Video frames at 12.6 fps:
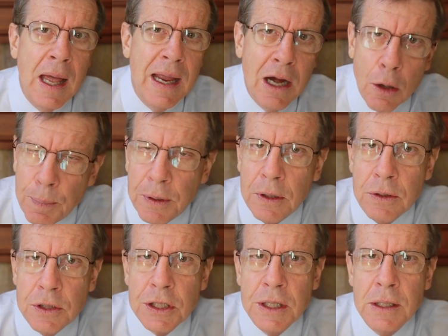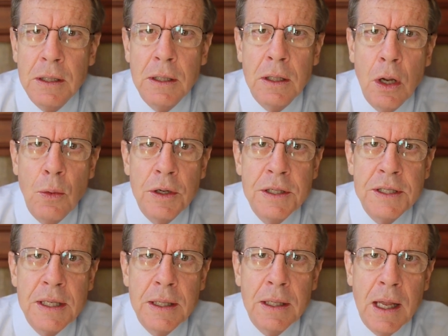air pollution
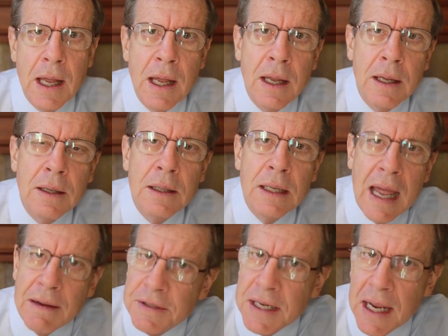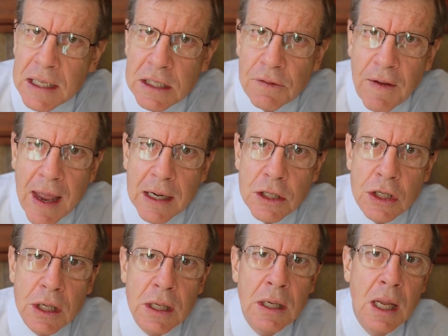lowers life
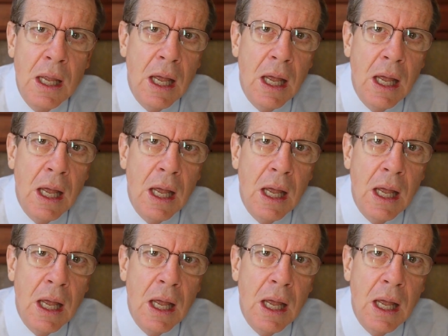satisfaction,